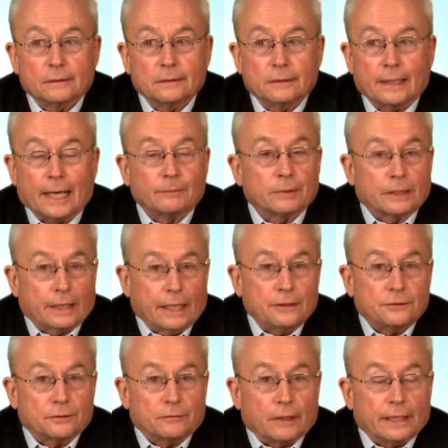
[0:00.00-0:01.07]

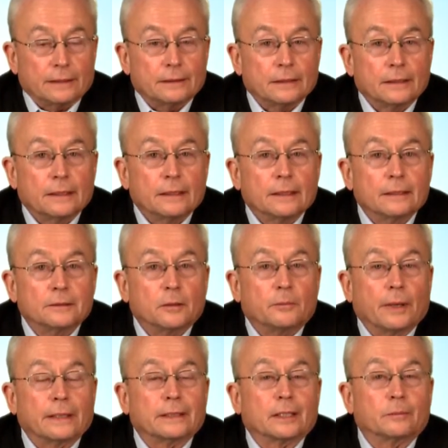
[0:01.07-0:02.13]
application rate
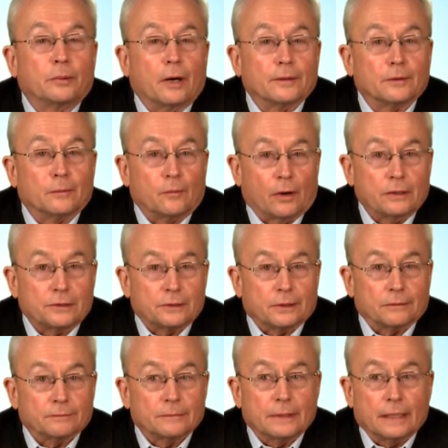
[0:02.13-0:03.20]
depending upon the moisture.
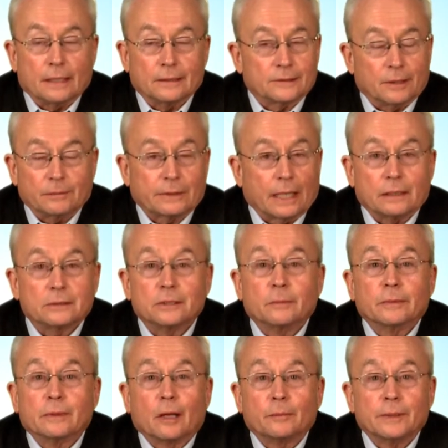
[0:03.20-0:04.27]
And in some cases, you
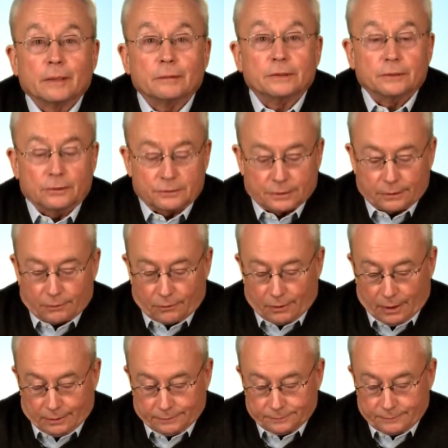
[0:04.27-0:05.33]
may not be able to use it at all.